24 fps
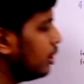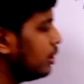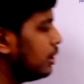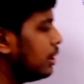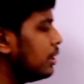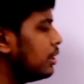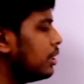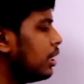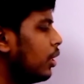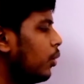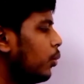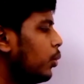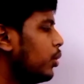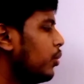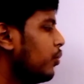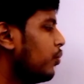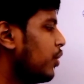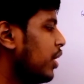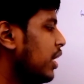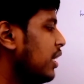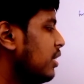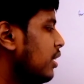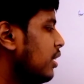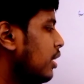This is how
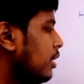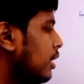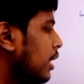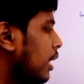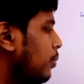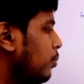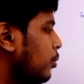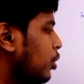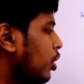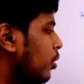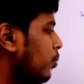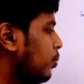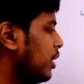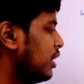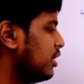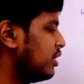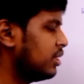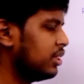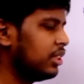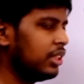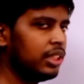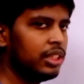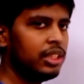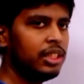you find the time
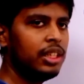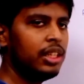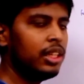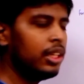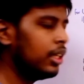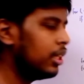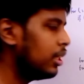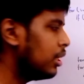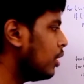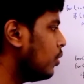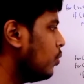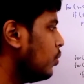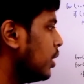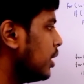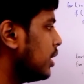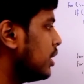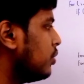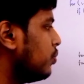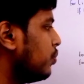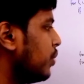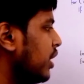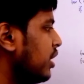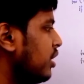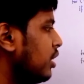complexity. Now
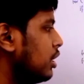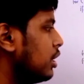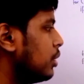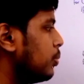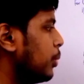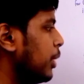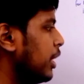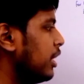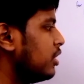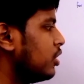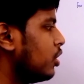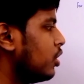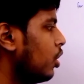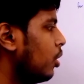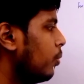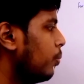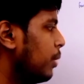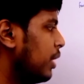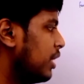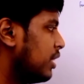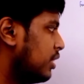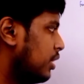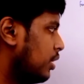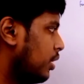let's find the space
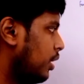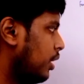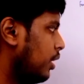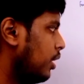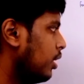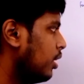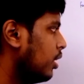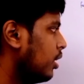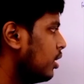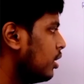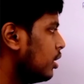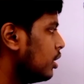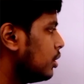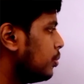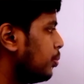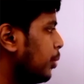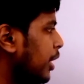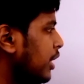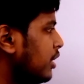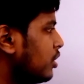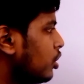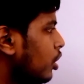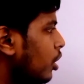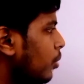complexity.
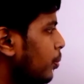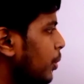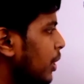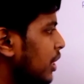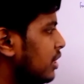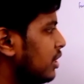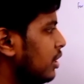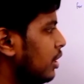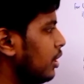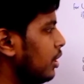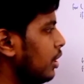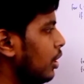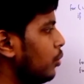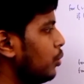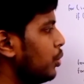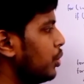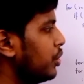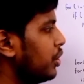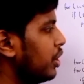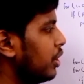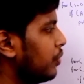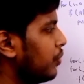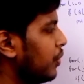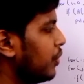Space complexity. Now
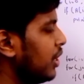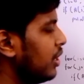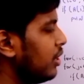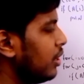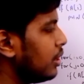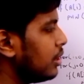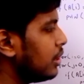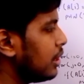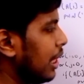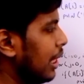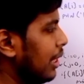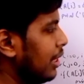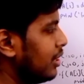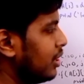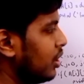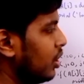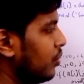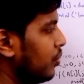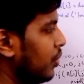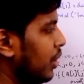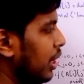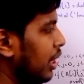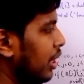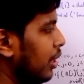you define the size
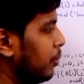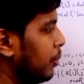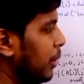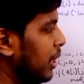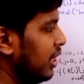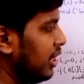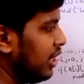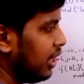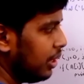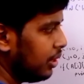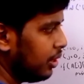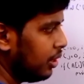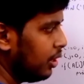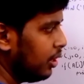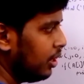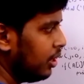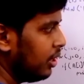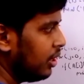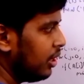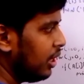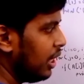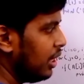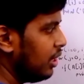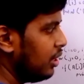of array by n.
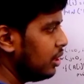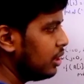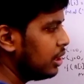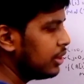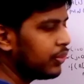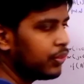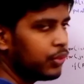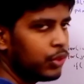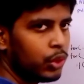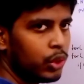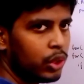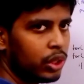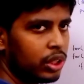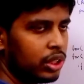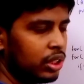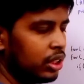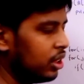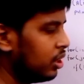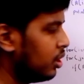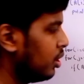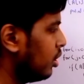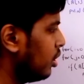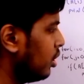N is 4.